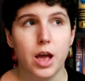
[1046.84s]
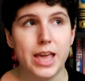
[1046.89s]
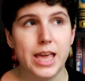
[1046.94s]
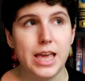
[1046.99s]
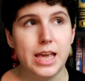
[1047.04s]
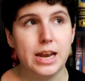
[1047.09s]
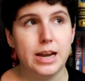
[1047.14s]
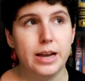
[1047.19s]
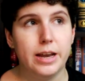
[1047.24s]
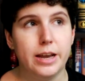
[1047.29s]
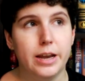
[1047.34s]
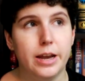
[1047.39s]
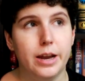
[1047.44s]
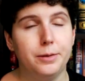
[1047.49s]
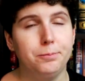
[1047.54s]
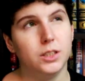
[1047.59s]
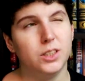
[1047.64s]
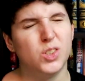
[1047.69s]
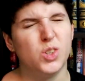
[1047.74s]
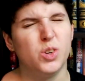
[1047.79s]

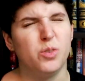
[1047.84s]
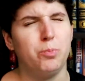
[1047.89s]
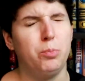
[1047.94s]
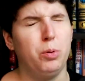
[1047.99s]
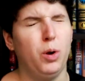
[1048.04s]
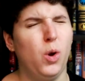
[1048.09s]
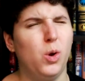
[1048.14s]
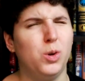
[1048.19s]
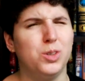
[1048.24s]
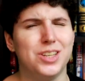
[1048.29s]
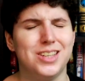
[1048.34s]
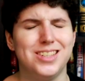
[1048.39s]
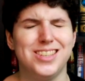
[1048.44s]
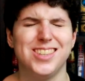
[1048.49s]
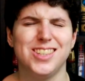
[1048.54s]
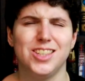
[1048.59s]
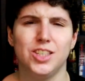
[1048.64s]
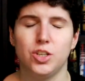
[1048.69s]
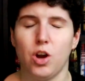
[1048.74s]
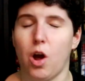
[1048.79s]
in a sort of plot and
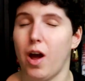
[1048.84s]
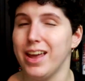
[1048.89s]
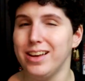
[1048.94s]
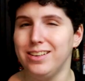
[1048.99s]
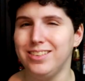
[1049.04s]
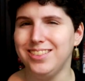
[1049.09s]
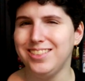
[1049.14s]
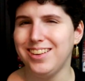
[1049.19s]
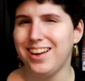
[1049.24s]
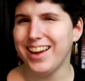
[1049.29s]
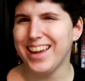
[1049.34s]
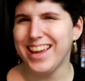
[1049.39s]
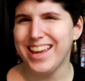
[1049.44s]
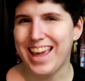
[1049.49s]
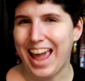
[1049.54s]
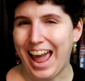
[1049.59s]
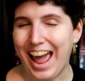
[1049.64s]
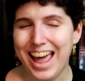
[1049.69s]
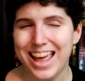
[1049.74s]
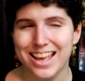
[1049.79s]
style, I
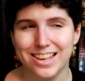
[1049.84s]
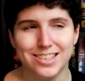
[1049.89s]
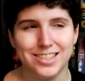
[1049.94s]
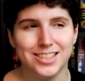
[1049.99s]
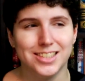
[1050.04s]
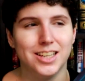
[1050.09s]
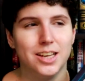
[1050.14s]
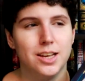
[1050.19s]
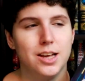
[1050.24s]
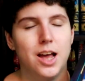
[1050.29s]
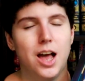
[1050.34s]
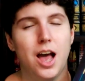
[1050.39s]
guess,